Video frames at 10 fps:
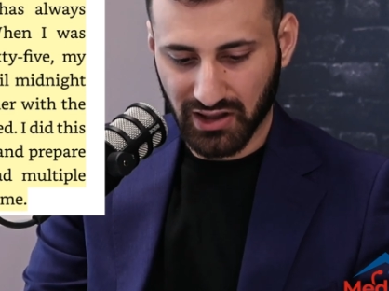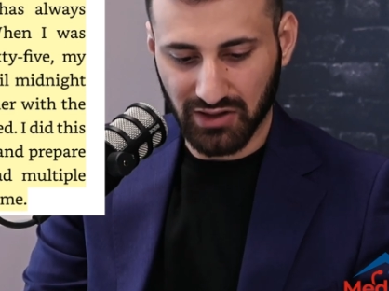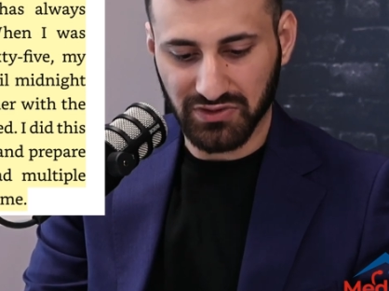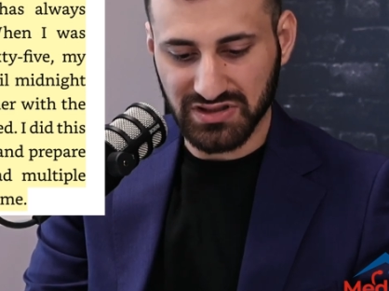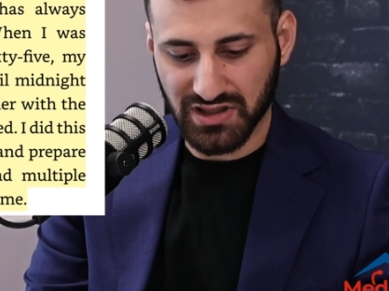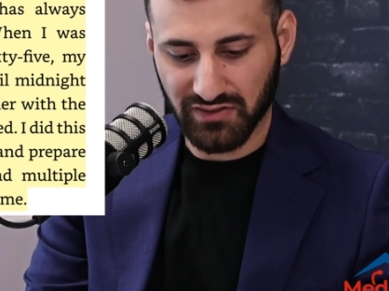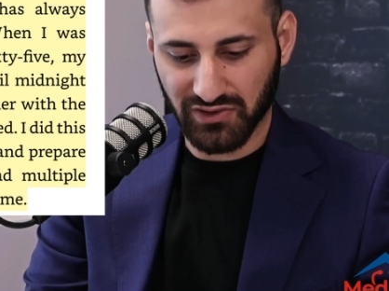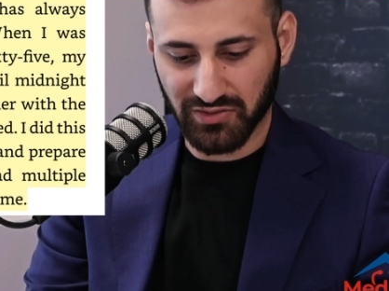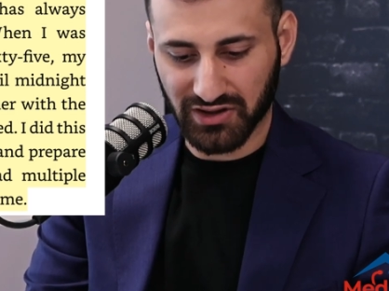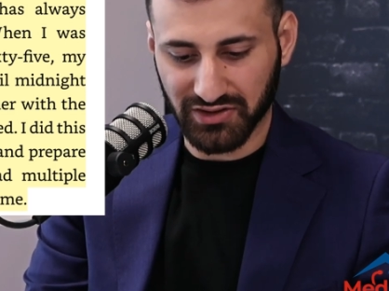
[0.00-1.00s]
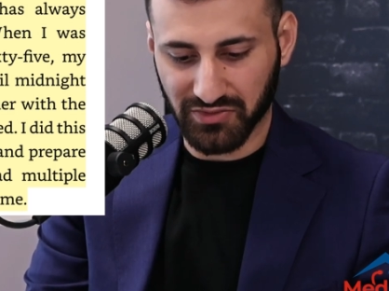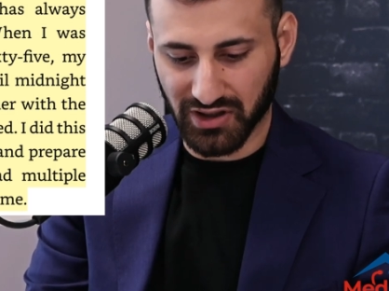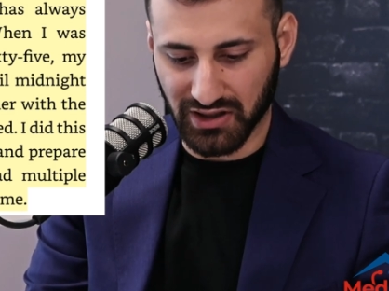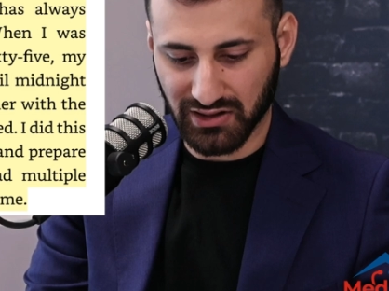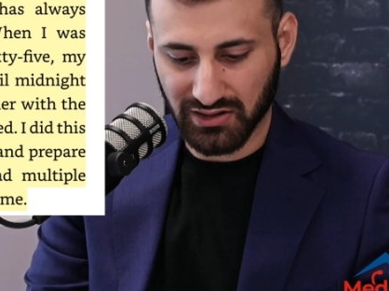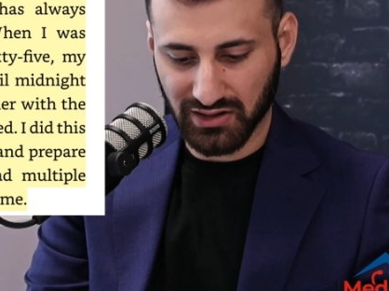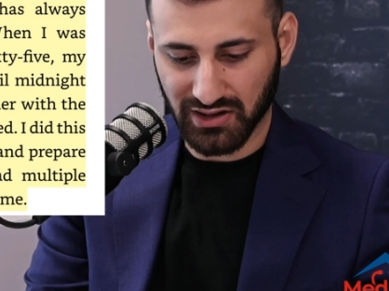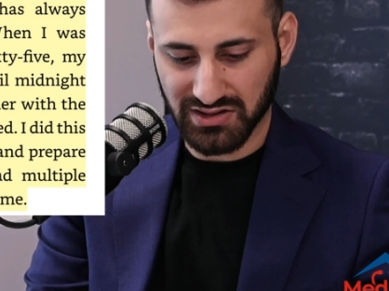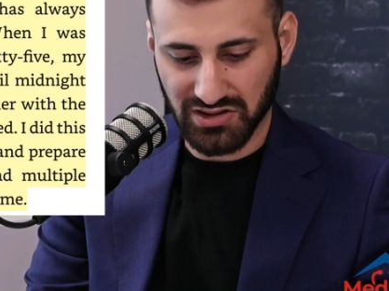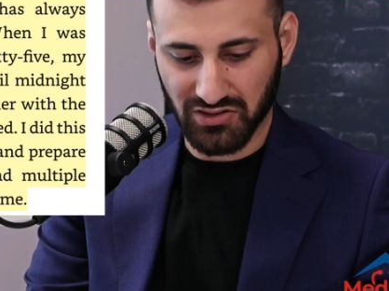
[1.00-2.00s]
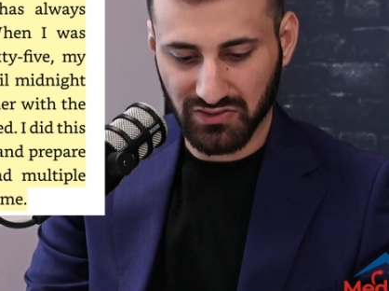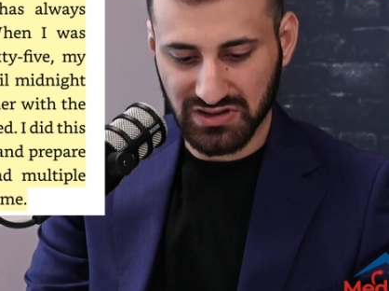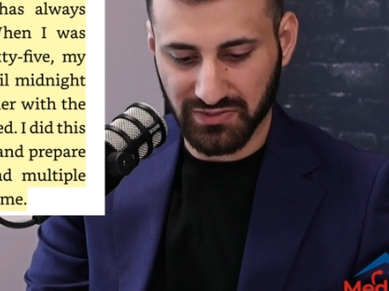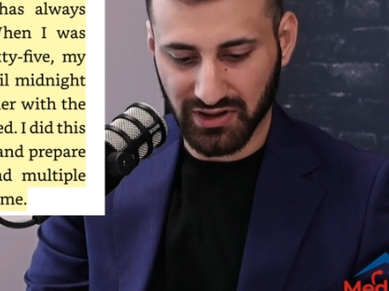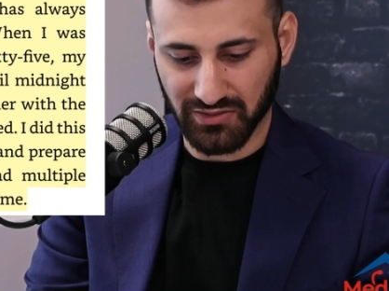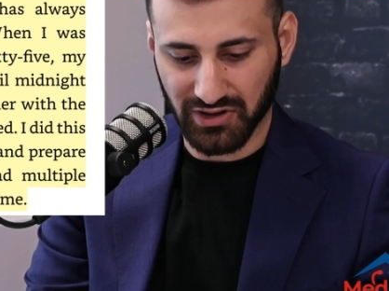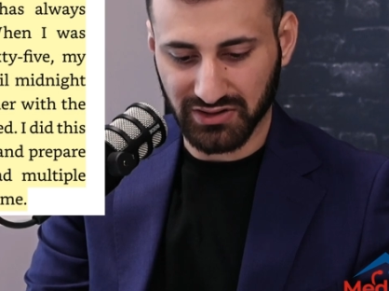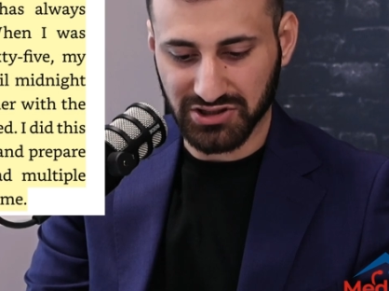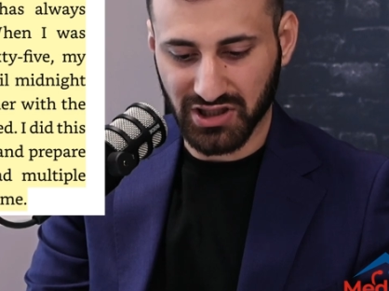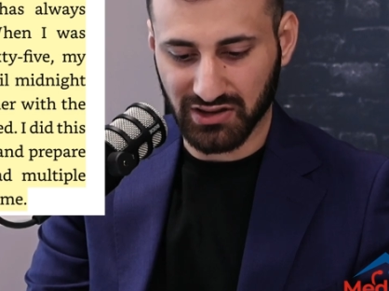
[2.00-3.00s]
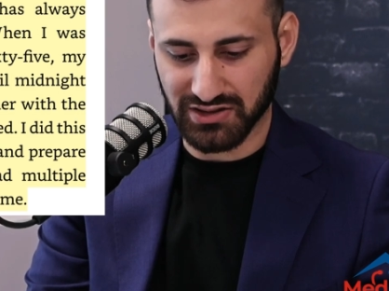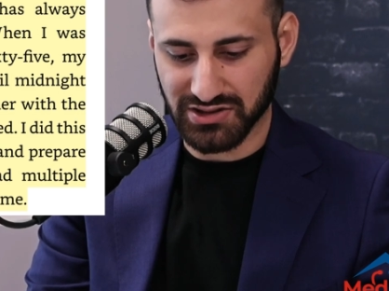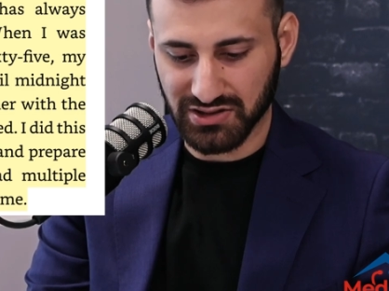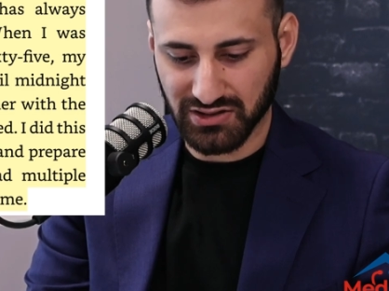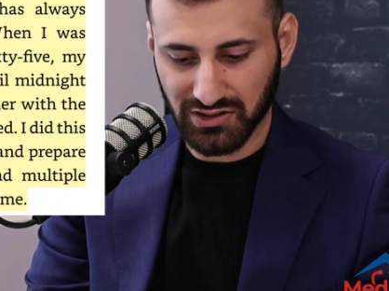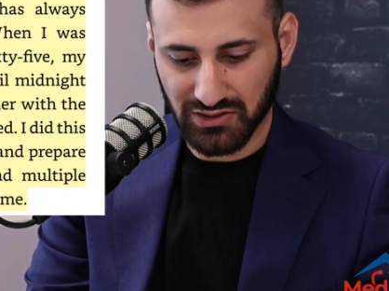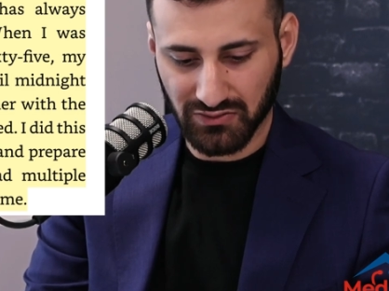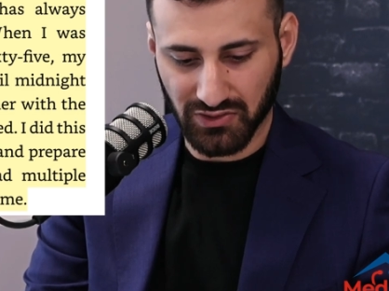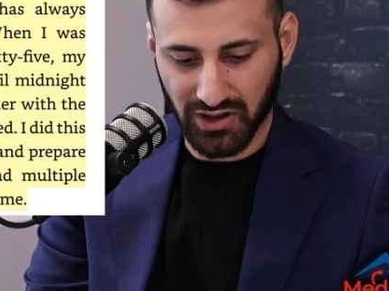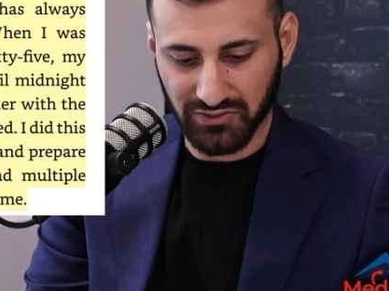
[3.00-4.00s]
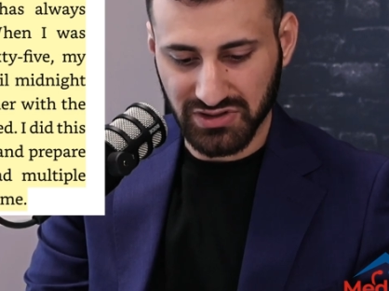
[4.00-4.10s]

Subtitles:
It was never about the money. It has always been about the challenge. When I